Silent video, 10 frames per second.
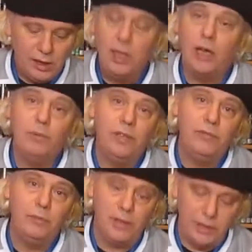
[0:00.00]
Library of
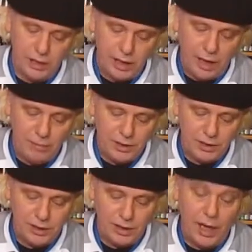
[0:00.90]
American
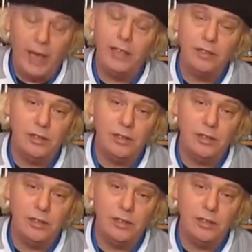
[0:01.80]
Comics and